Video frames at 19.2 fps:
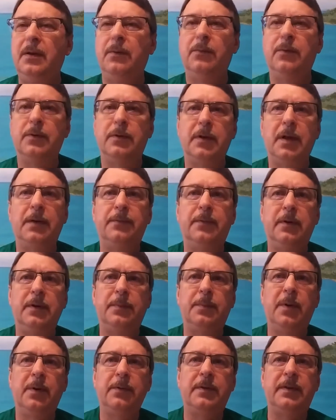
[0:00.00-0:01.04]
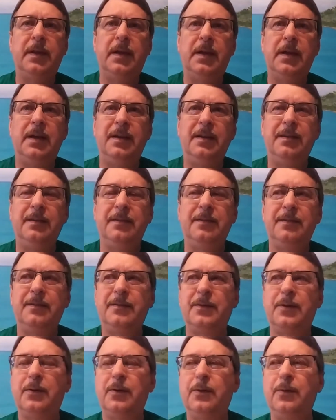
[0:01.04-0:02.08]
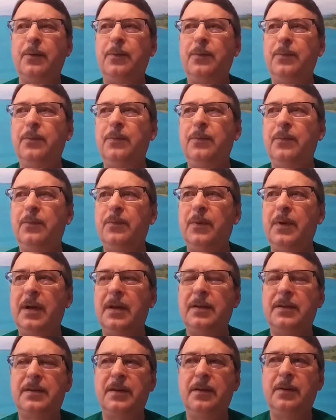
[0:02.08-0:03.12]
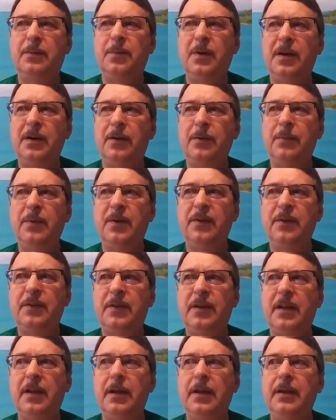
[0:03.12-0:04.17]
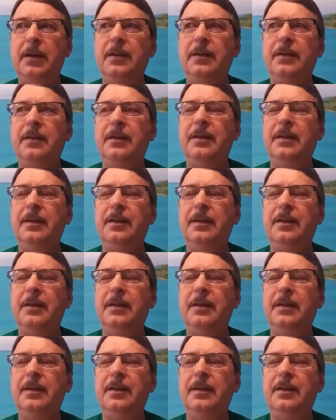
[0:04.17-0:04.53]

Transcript: was Lovely's birthday, so we got to celebrate her birthday.